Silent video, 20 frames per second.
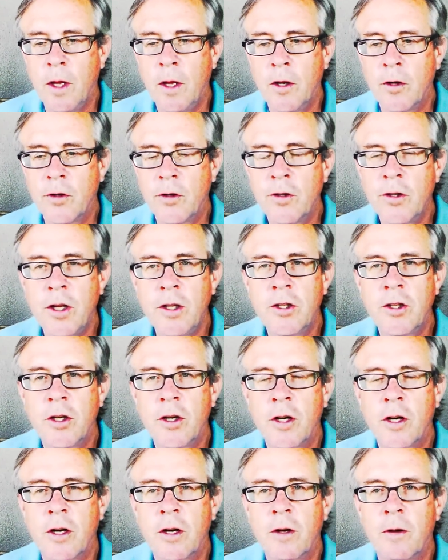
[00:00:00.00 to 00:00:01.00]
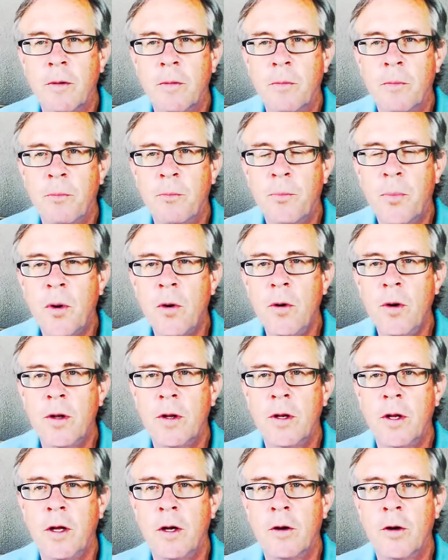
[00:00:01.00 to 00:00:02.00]
And it's such a
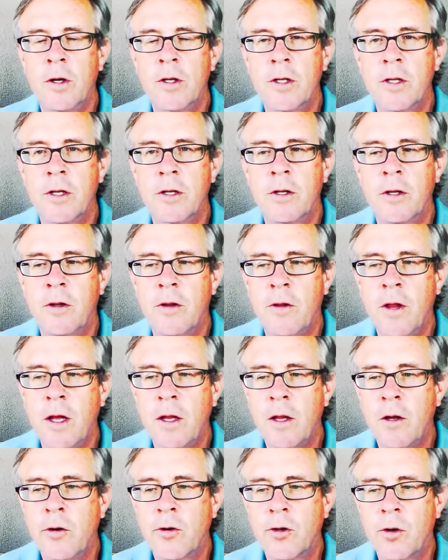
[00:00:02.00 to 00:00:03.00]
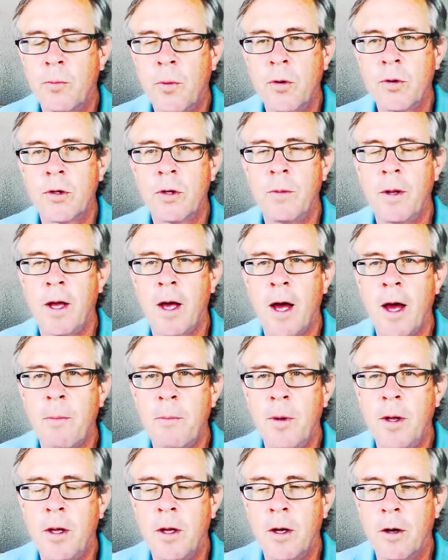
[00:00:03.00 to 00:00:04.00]
burden here, isn't it, to think that you're supposed to be
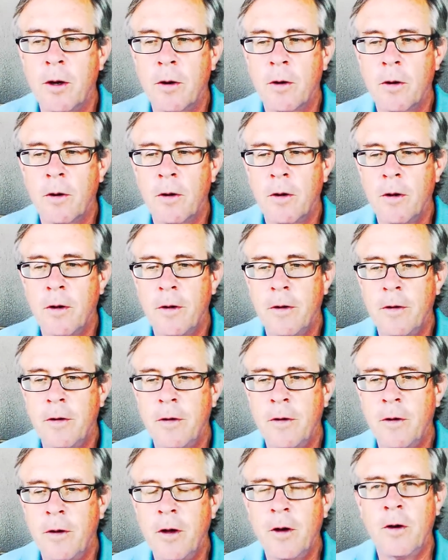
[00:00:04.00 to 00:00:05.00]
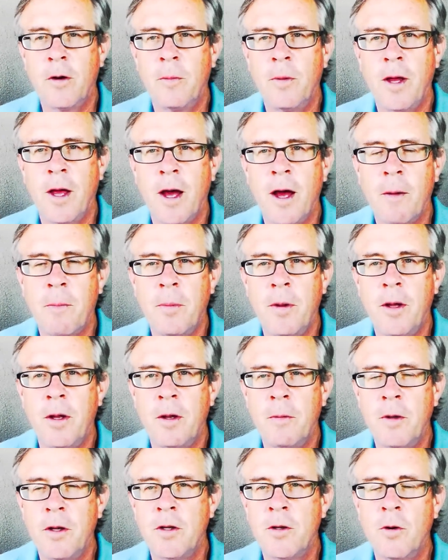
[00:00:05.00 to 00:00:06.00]
happy here. You're here to be happy
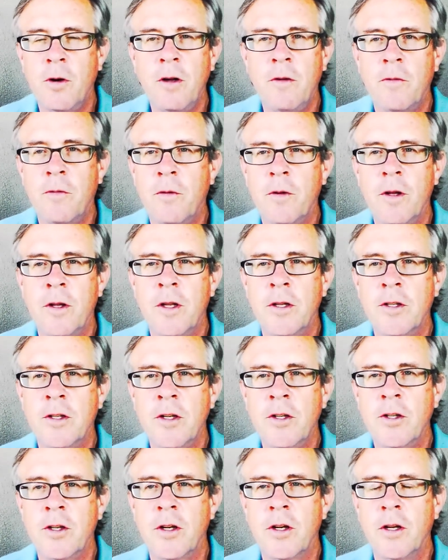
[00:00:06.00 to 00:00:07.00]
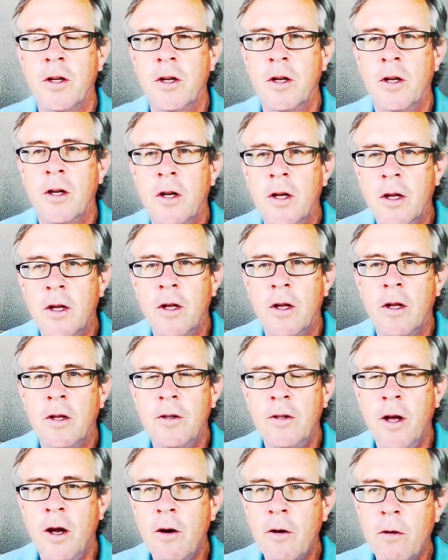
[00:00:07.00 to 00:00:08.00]
and to be joyful. It's such a
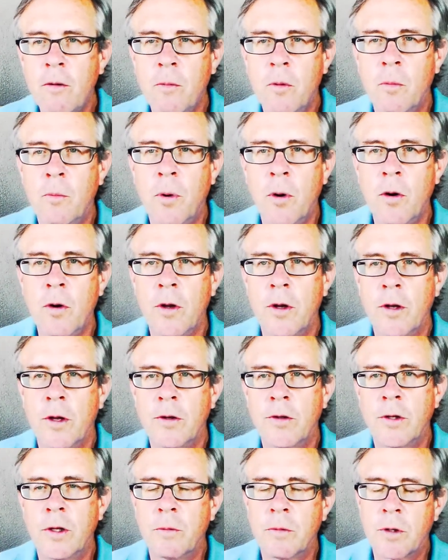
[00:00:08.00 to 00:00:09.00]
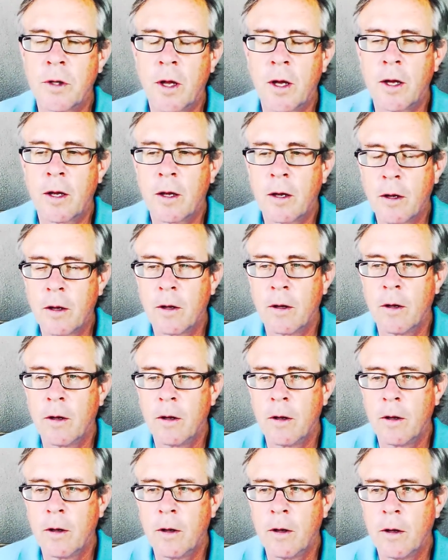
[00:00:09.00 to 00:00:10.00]
terrible burden, it seems like.
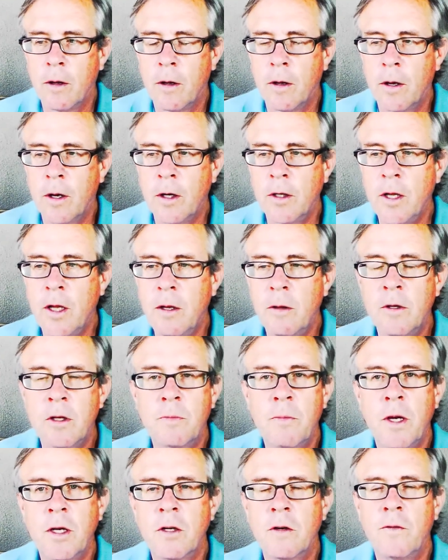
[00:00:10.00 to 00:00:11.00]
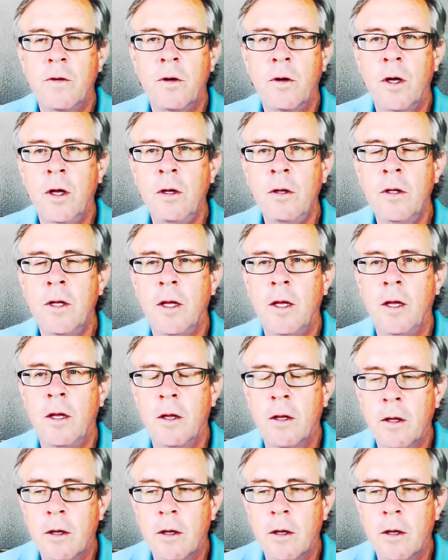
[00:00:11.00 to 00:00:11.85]
Because then it just makes you feel guilty.